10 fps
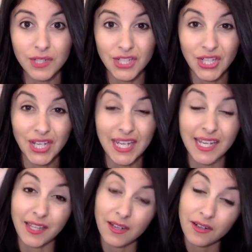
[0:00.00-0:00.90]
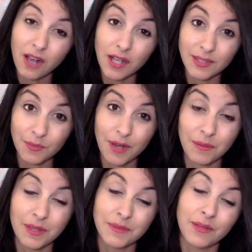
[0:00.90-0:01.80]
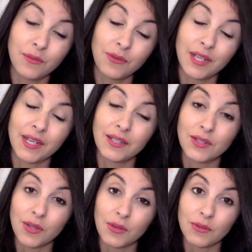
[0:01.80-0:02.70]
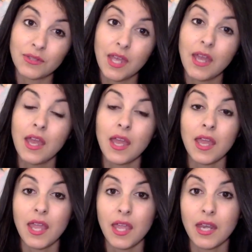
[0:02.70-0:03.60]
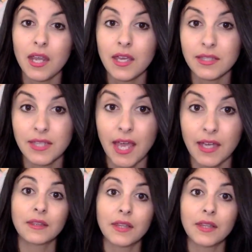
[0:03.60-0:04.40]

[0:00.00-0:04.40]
which can later cause some problems, and we'll get into those in a sec.